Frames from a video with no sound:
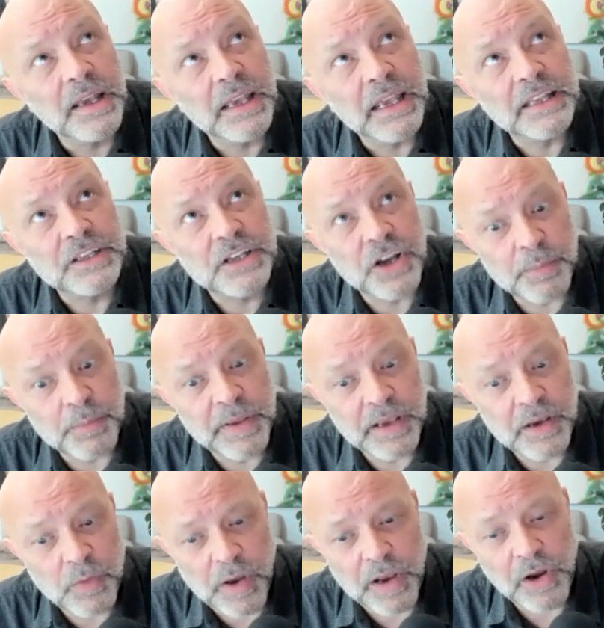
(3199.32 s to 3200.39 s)
it's going to be
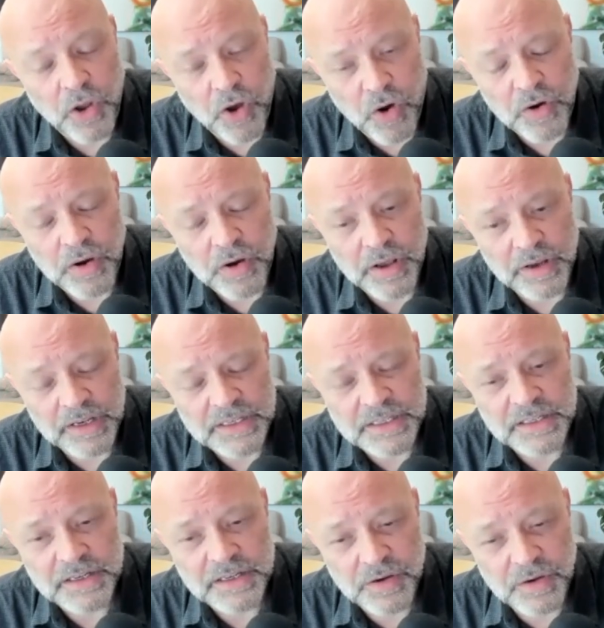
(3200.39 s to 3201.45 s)
quite long and
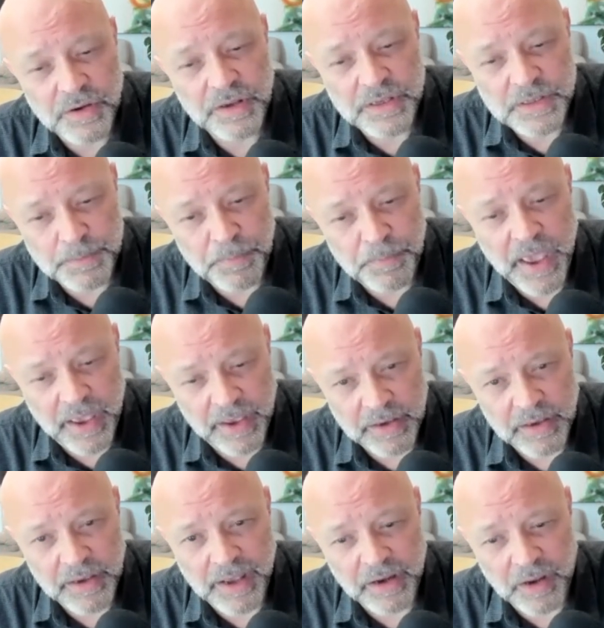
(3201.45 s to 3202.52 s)
it's it's
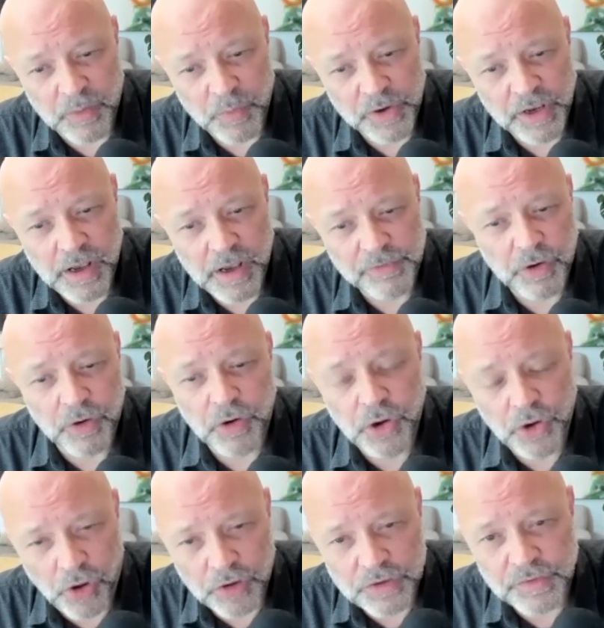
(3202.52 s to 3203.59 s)
big and I want to cover a
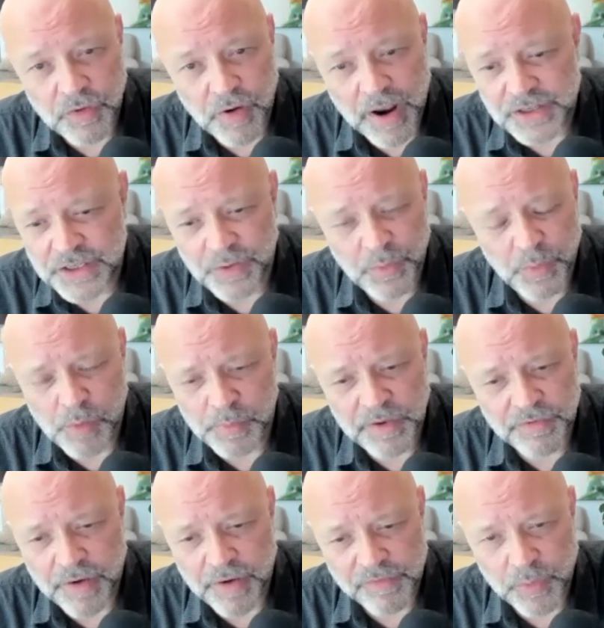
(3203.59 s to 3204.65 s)
lot of ground. So it won't be
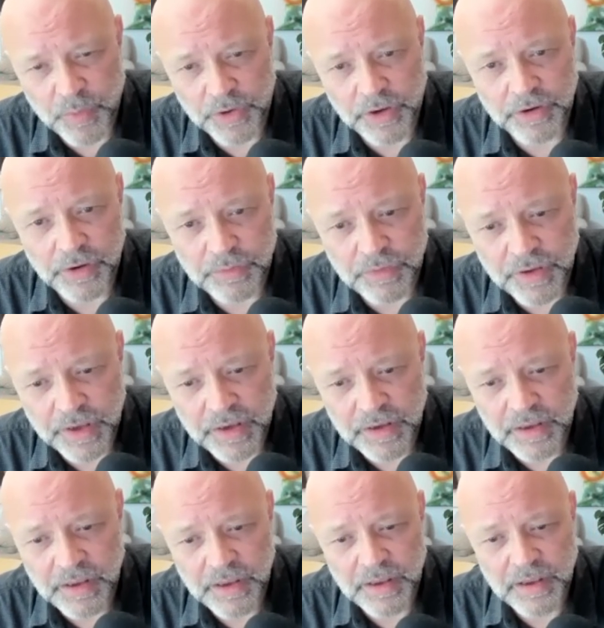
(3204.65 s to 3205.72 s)
for everyone, I don't think.
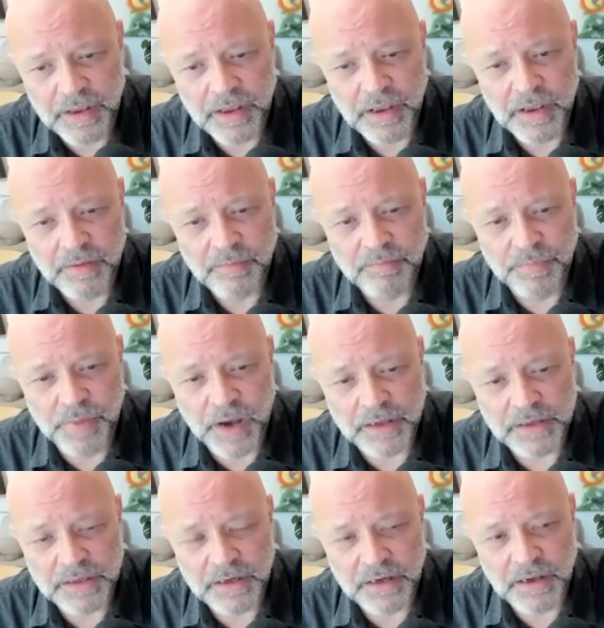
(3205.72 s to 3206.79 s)
But
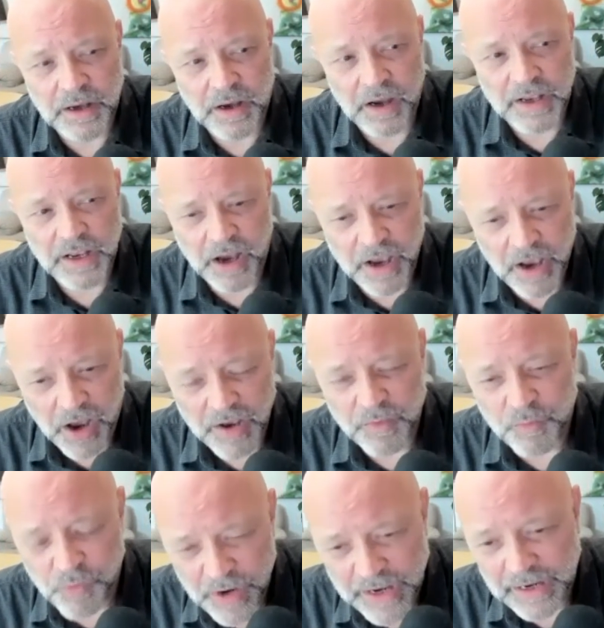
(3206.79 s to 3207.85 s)
I, I, I,
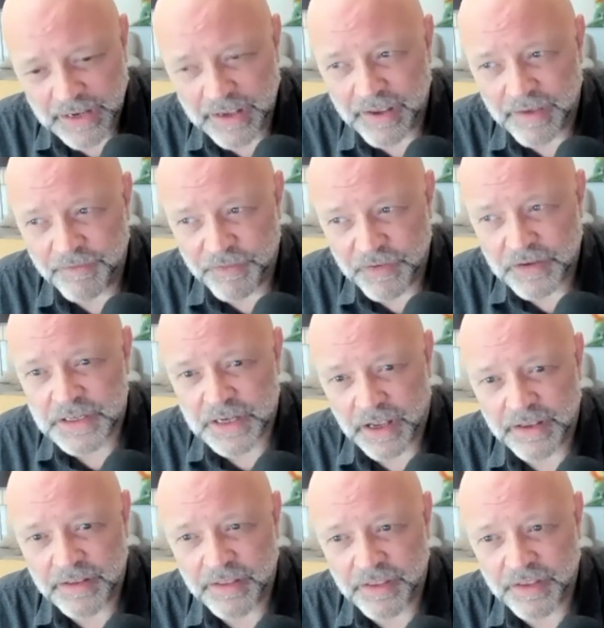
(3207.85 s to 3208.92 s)
really, it feels
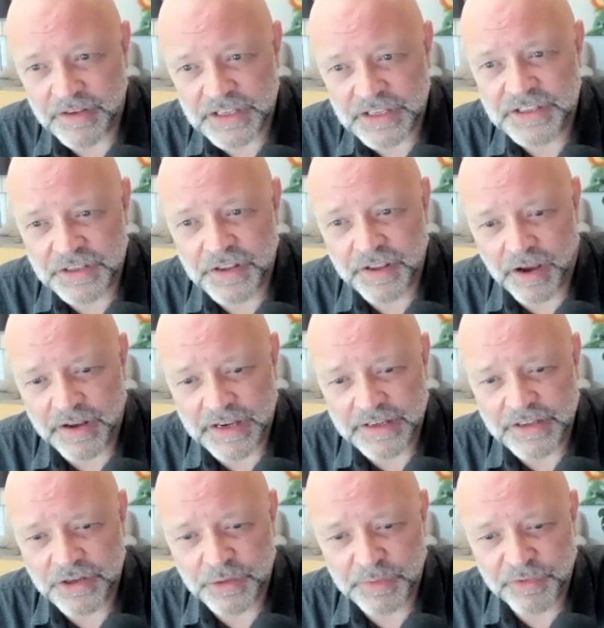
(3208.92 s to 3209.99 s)
like this is the thing I need
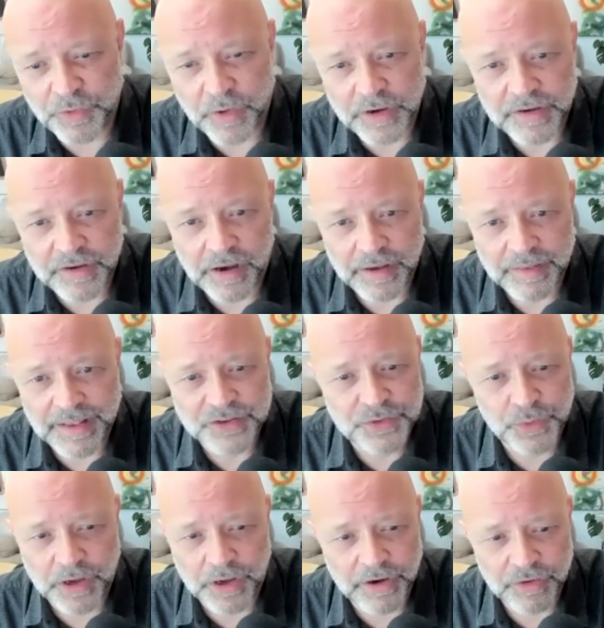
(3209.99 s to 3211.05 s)
to do before I die. That's
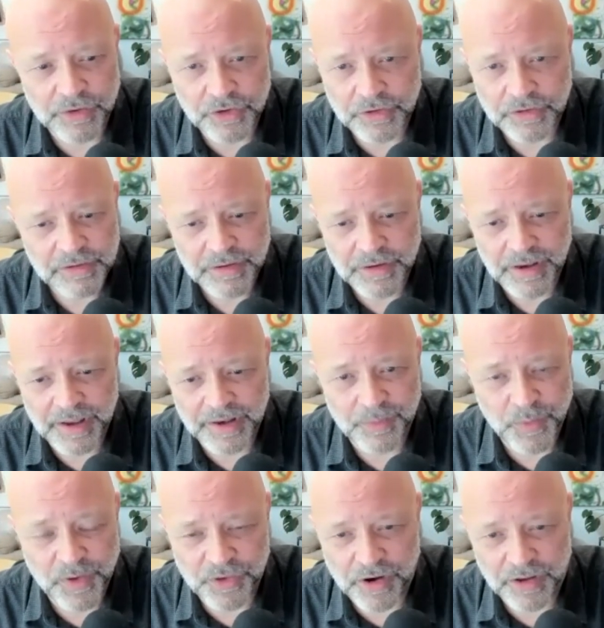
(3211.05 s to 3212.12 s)
all I know, John.
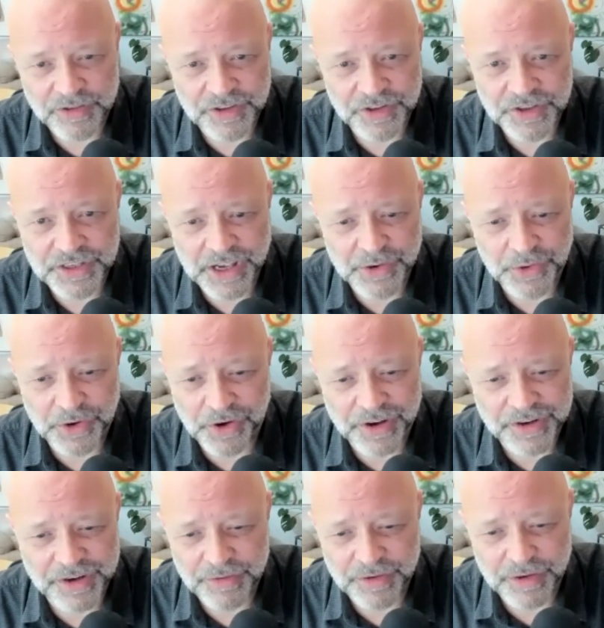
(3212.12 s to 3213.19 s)
And whether I'll succeed or not, I
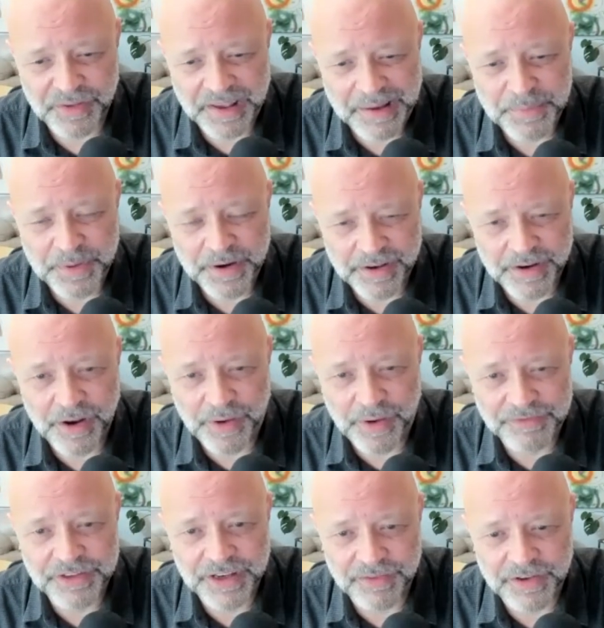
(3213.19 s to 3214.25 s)
don't know that, but I know I
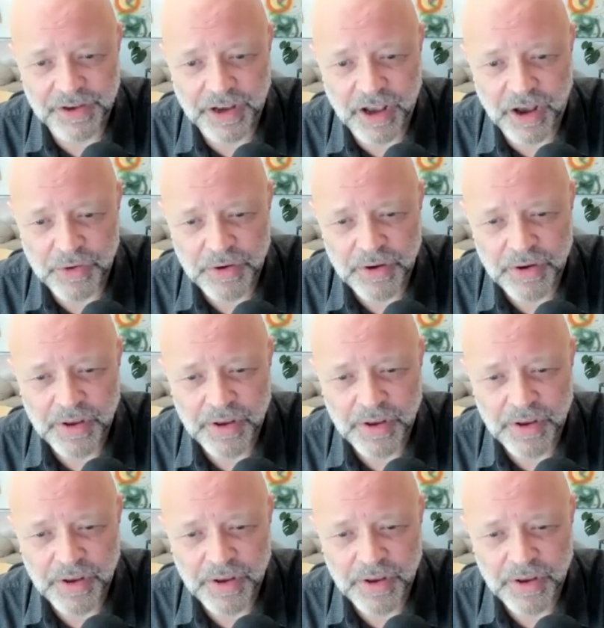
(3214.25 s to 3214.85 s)
have to give it a go